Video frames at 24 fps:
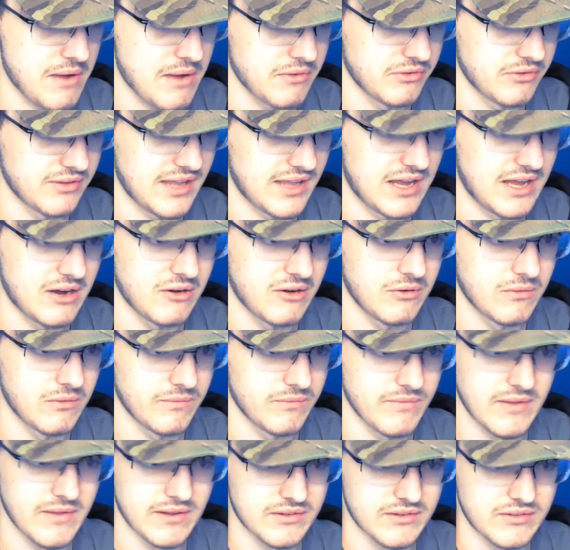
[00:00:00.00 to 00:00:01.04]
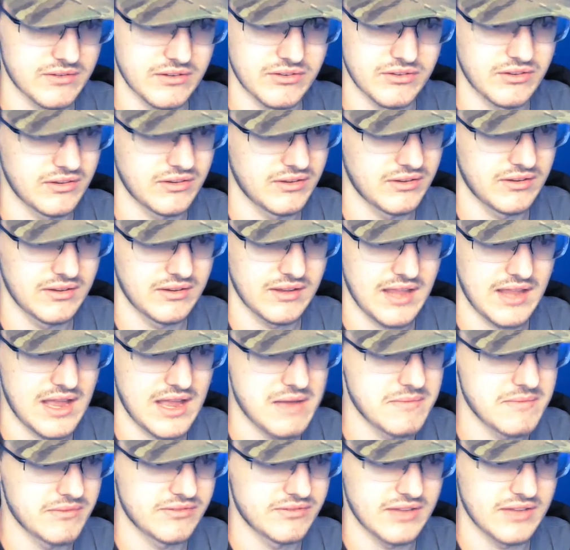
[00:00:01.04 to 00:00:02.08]
just how, like, just how
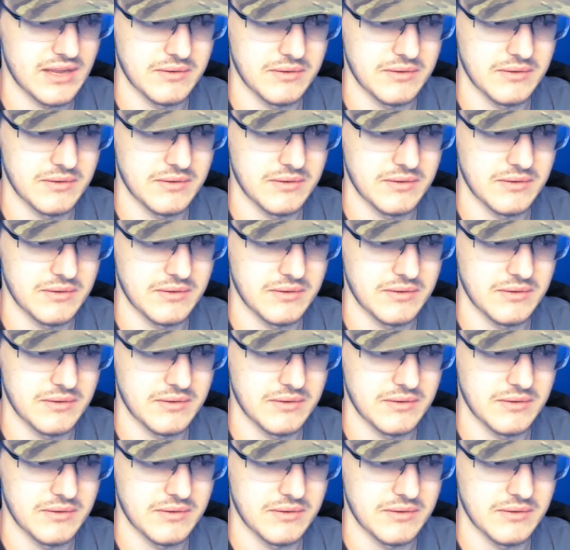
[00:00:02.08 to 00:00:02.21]
I'm saying we